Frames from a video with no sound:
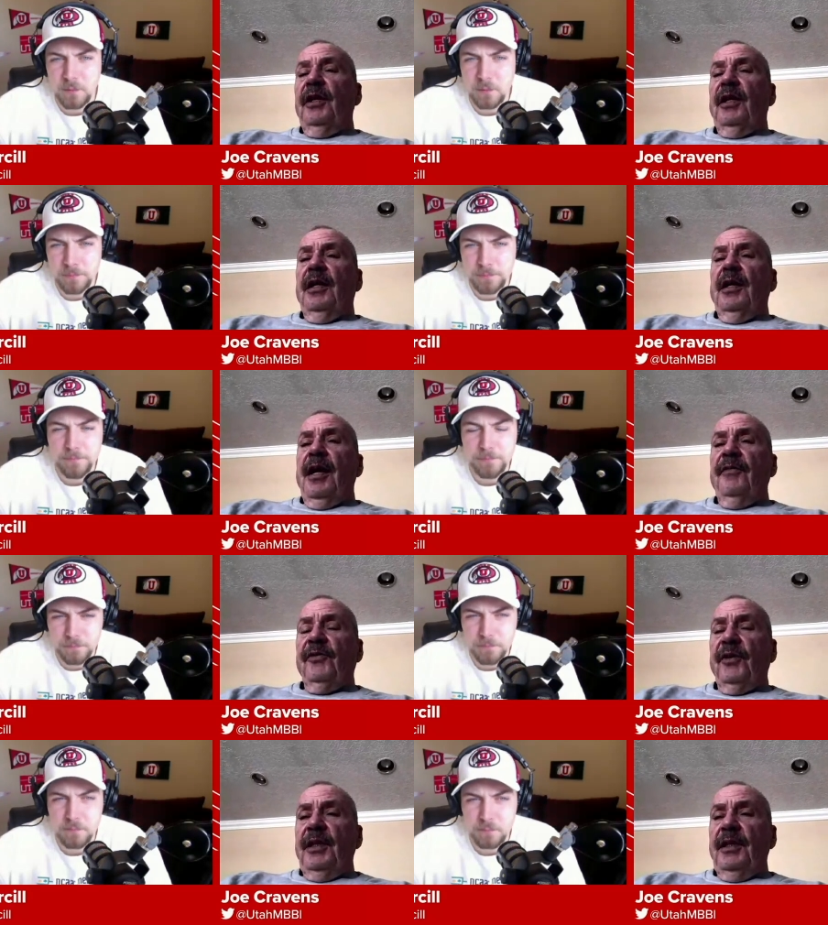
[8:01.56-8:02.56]
Speaker 1: in one
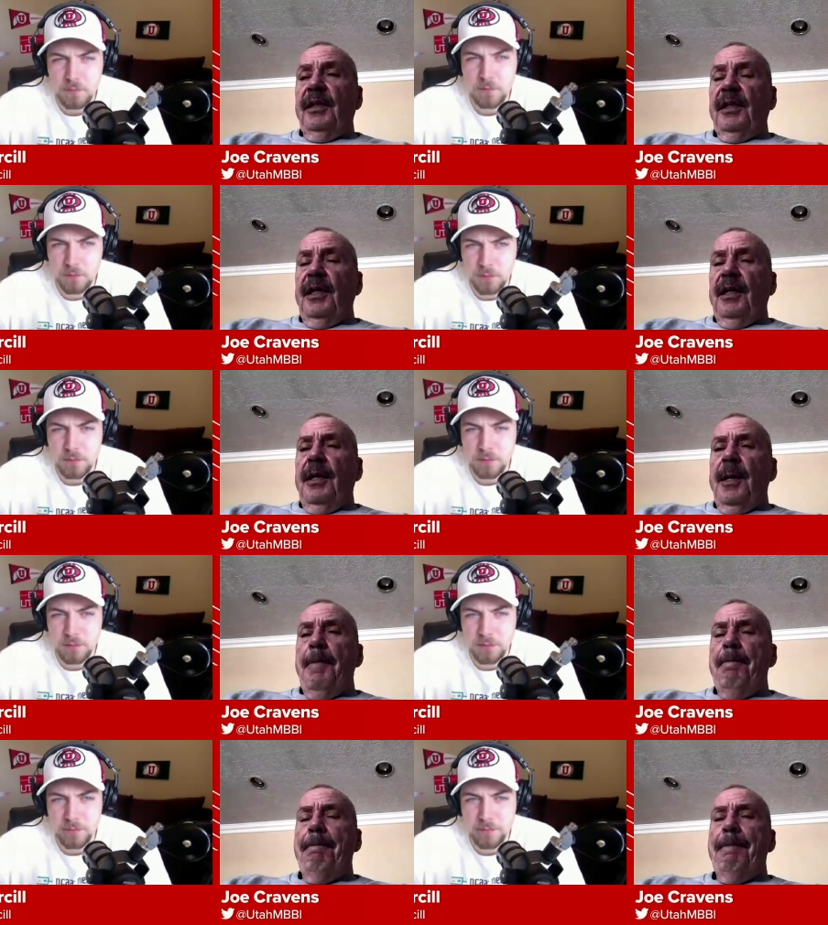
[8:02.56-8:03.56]
direction.
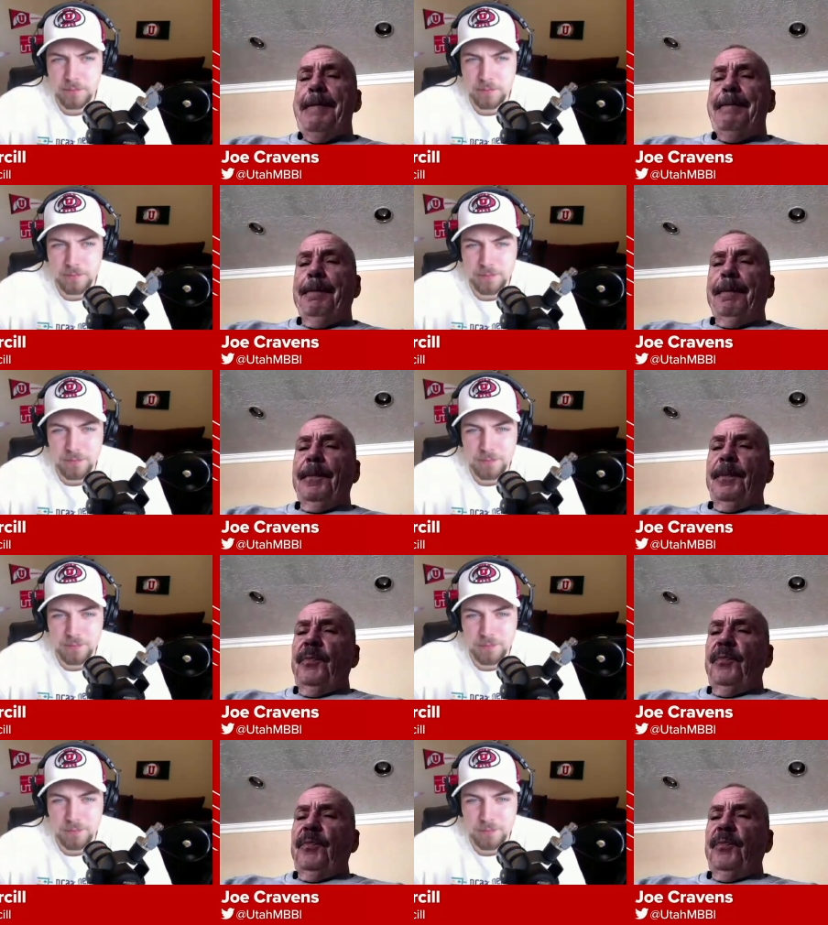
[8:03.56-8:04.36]
I've seen